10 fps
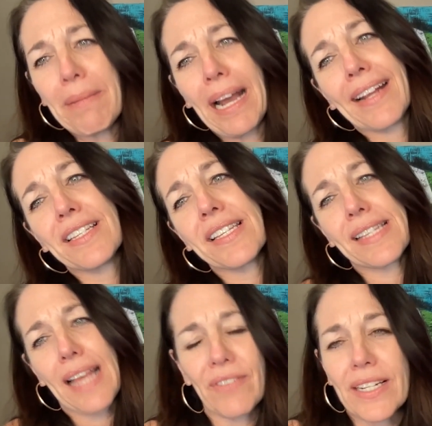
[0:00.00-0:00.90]
Mine's
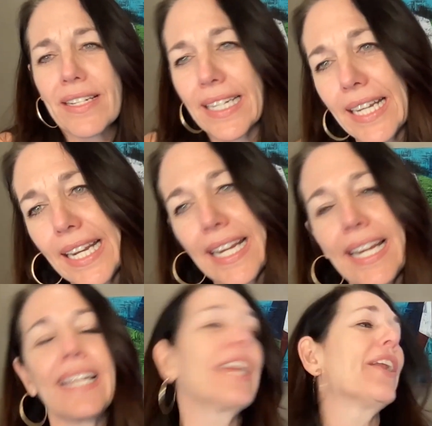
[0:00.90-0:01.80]

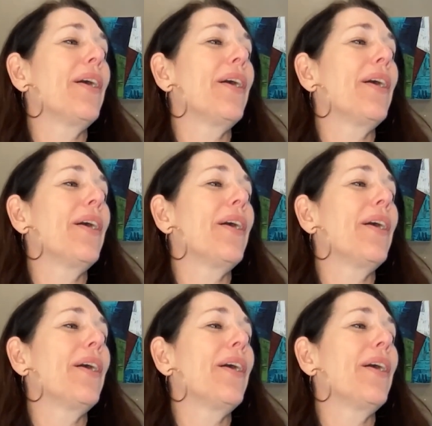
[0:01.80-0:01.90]
17, I